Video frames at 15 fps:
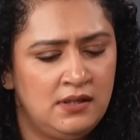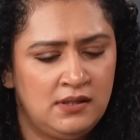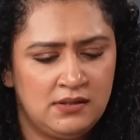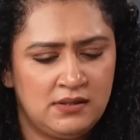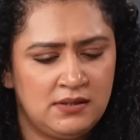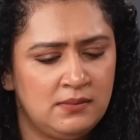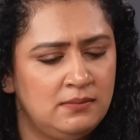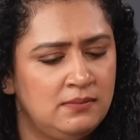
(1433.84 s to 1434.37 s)

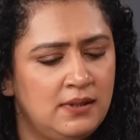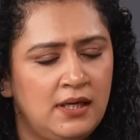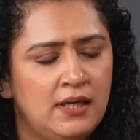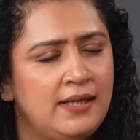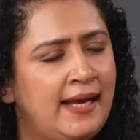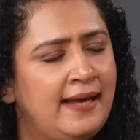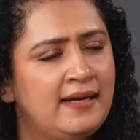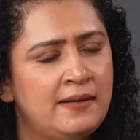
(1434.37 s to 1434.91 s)
So
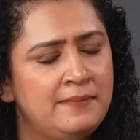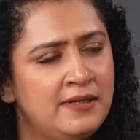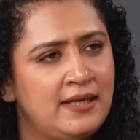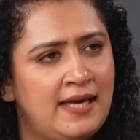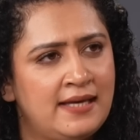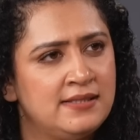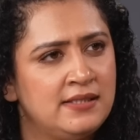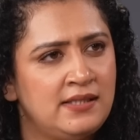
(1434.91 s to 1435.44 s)

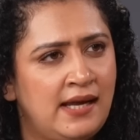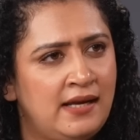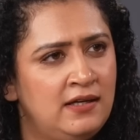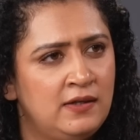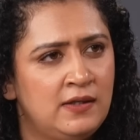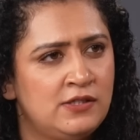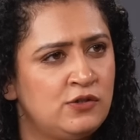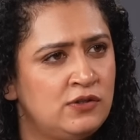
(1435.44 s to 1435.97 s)
dynamic asset
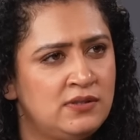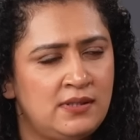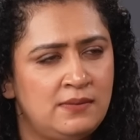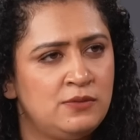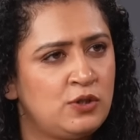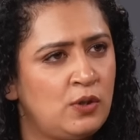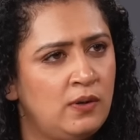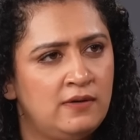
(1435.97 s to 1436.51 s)
allocations,
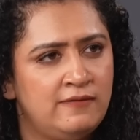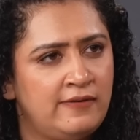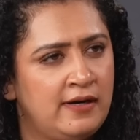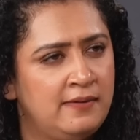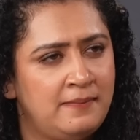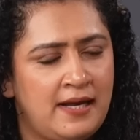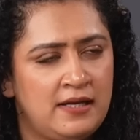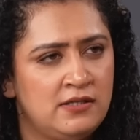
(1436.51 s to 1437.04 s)
I'm sure
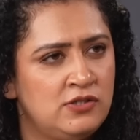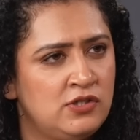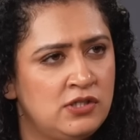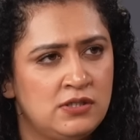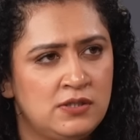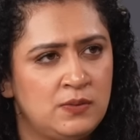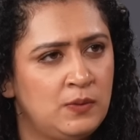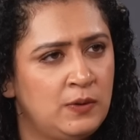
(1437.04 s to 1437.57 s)
fund
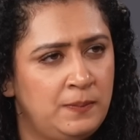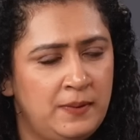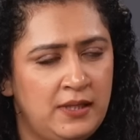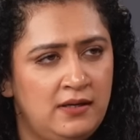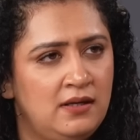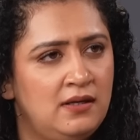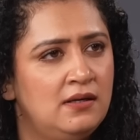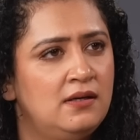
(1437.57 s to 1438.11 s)
managers would
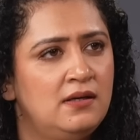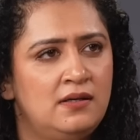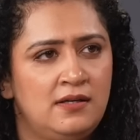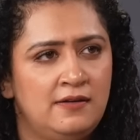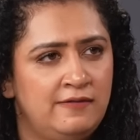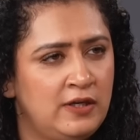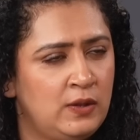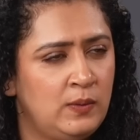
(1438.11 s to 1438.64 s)
be
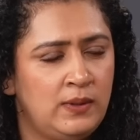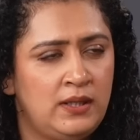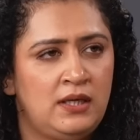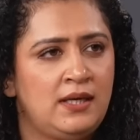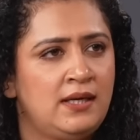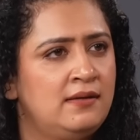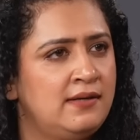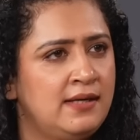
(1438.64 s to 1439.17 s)

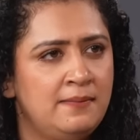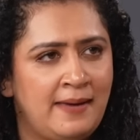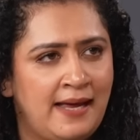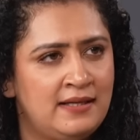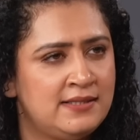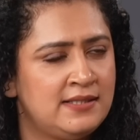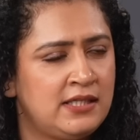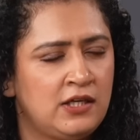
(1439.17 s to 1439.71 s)
reviewing and
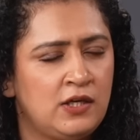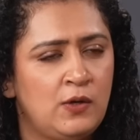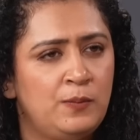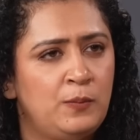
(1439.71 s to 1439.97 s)
rebalancing your